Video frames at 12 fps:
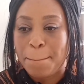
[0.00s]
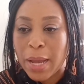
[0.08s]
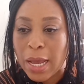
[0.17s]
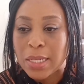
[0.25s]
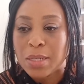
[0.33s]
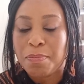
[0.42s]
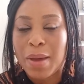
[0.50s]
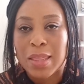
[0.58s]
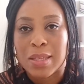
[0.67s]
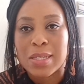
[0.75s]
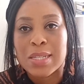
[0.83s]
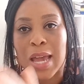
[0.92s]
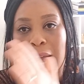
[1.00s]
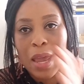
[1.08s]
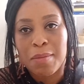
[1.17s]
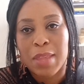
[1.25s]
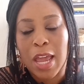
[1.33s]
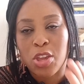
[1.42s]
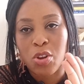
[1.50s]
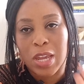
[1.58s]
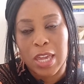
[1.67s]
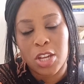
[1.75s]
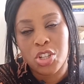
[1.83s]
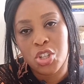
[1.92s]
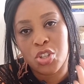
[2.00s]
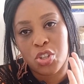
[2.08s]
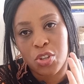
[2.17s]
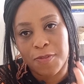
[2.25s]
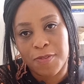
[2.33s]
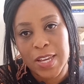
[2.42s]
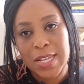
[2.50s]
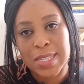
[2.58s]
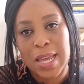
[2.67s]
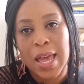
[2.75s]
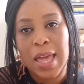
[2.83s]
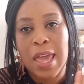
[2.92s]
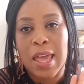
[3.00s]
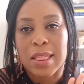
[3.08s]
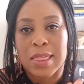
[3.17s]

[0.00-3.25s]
but by the time that you're issued your visa,